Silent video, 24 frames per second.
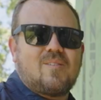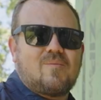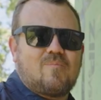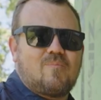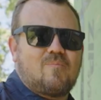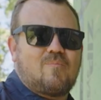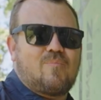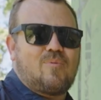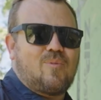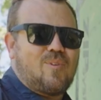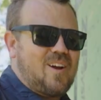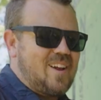
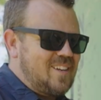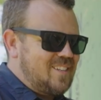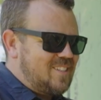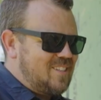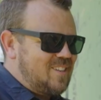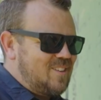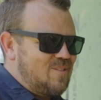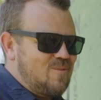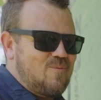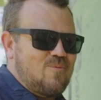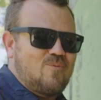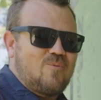
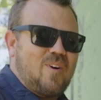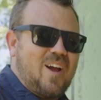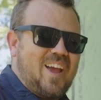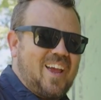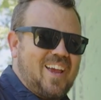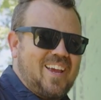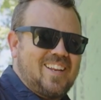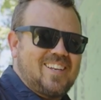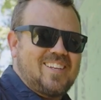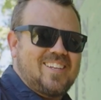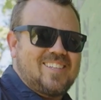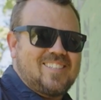Brent,
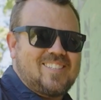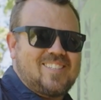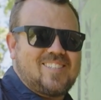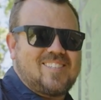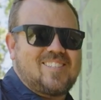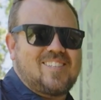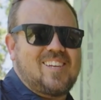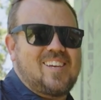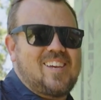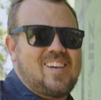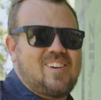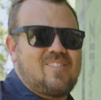Wade,
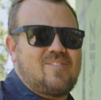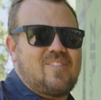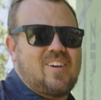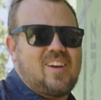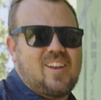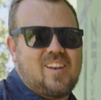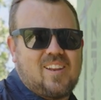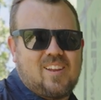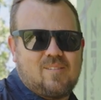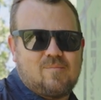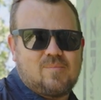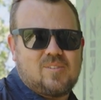Steve,
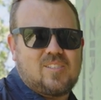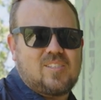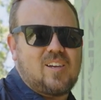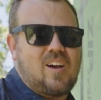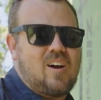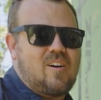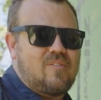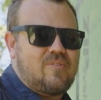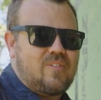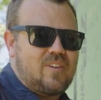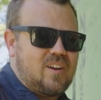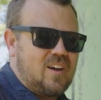and
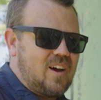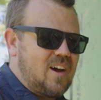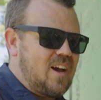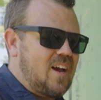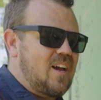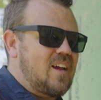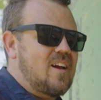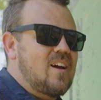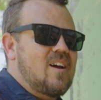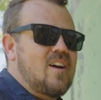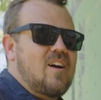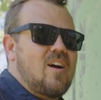himself and
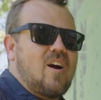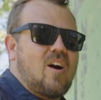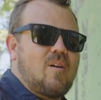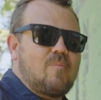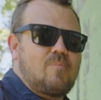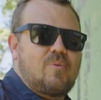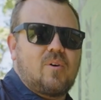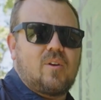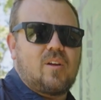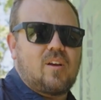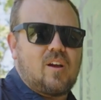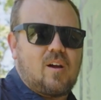I are
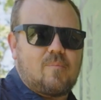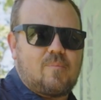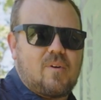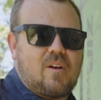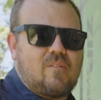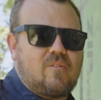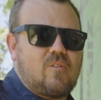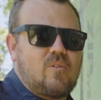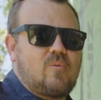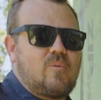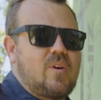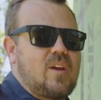putting up
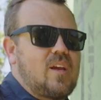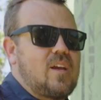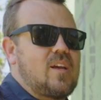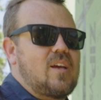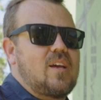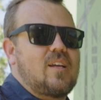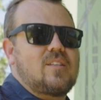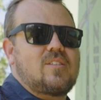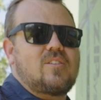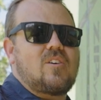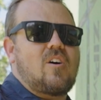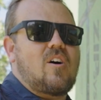every week.
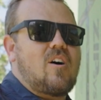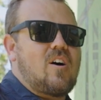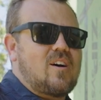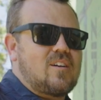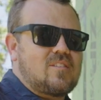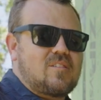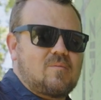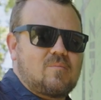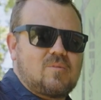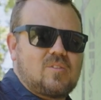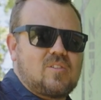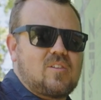It's
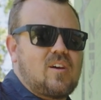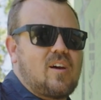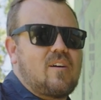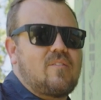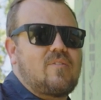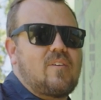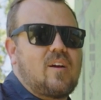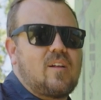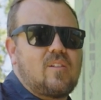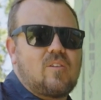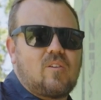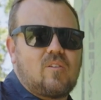awesome
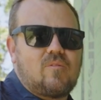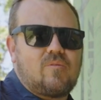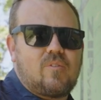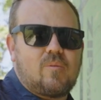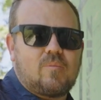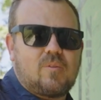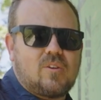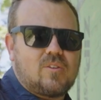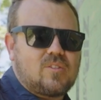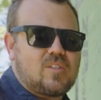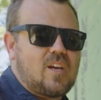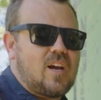stuff. I learn
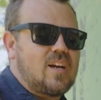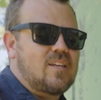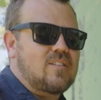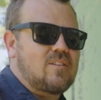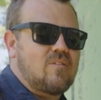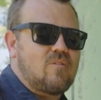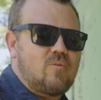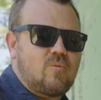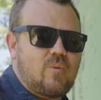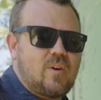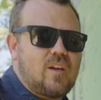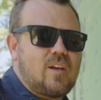from those guys
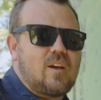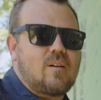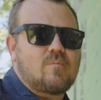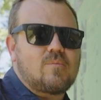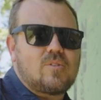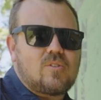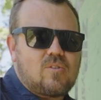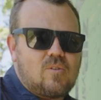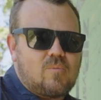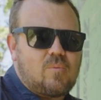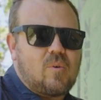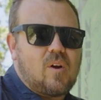every week. I'm
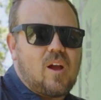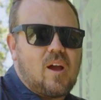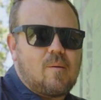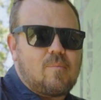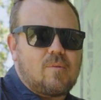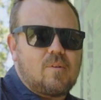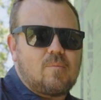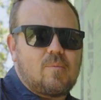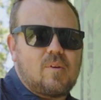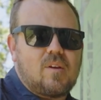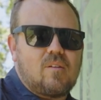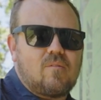super
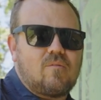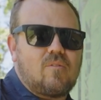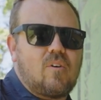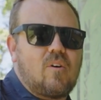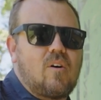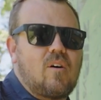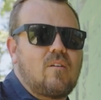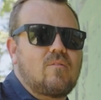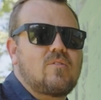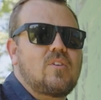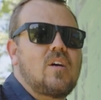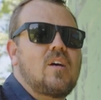happy to be
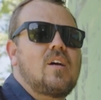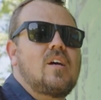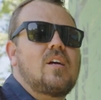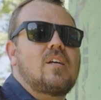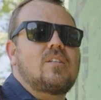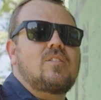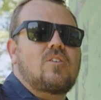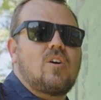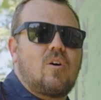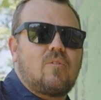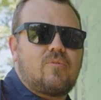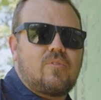involved.
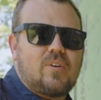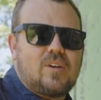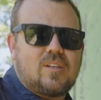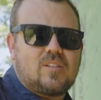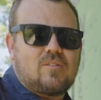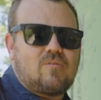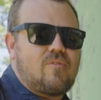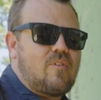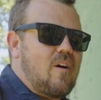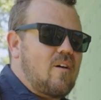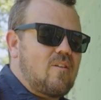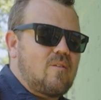Don't forget
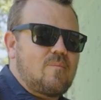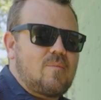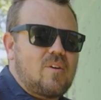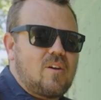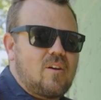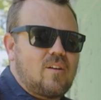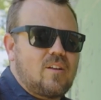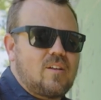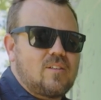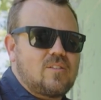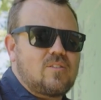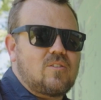to follow me
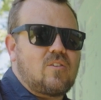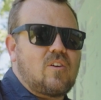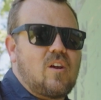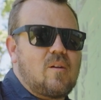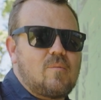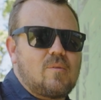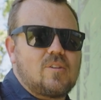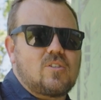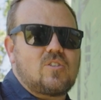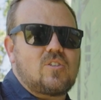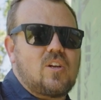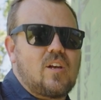on
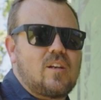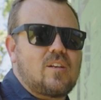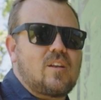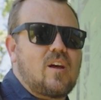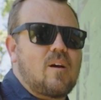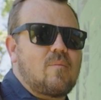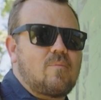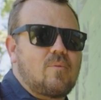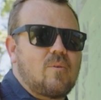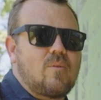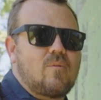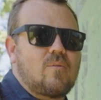Instagram. It's
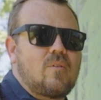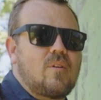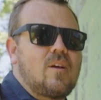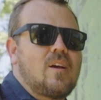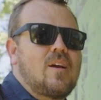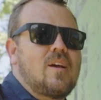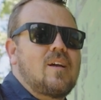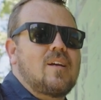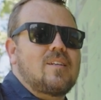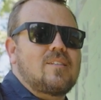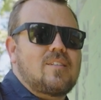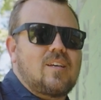jake.bruton.
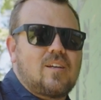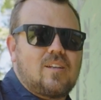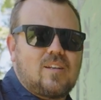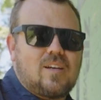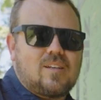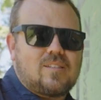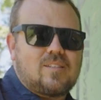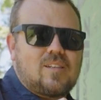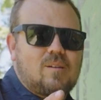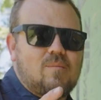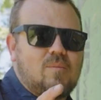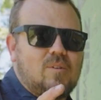Till
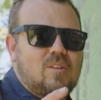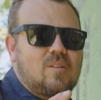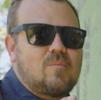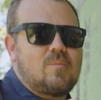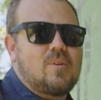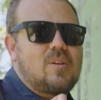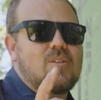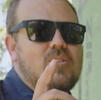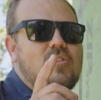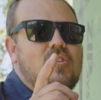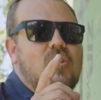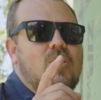next time on The
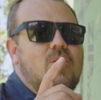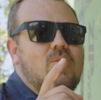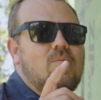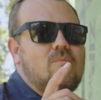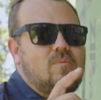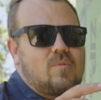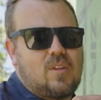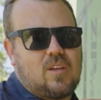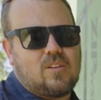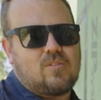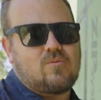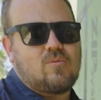Build Show,
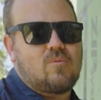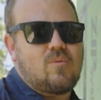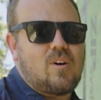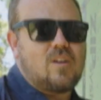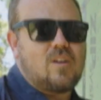thanks for